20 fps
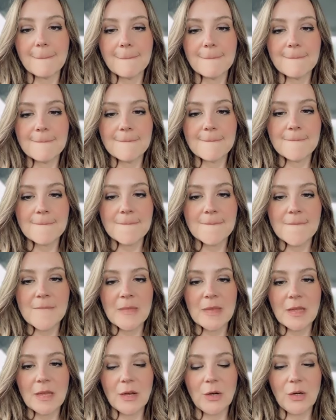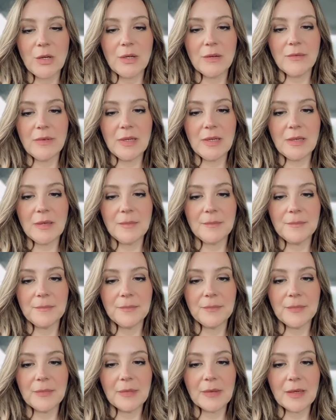All right, Naveed. I'm going to
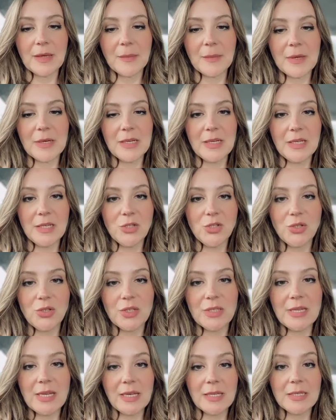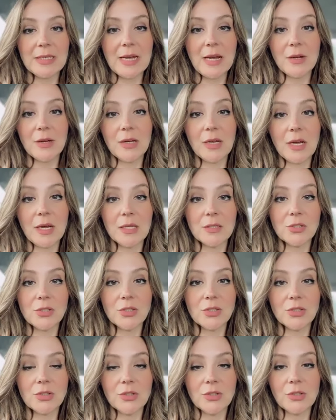need you to take it down a notch or you're going to
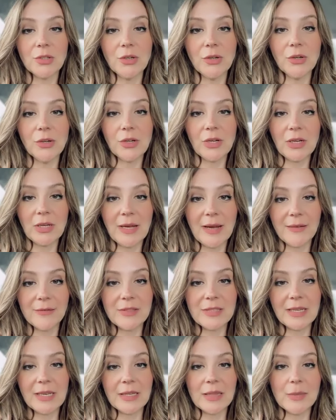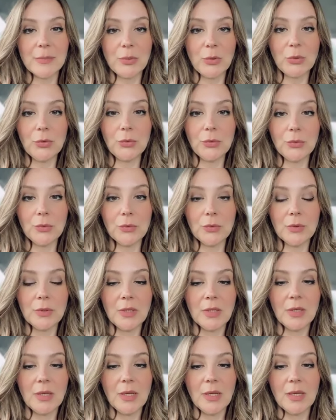have to get the boot. Not that I
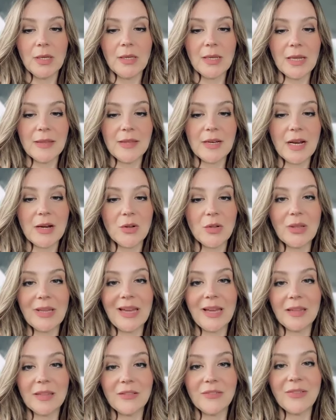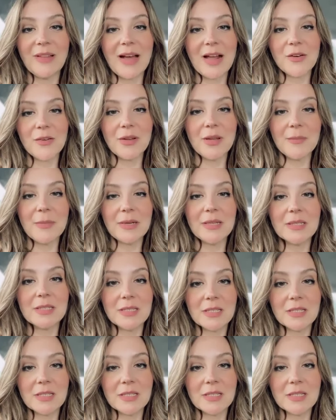don't like the flattery, but it's just like,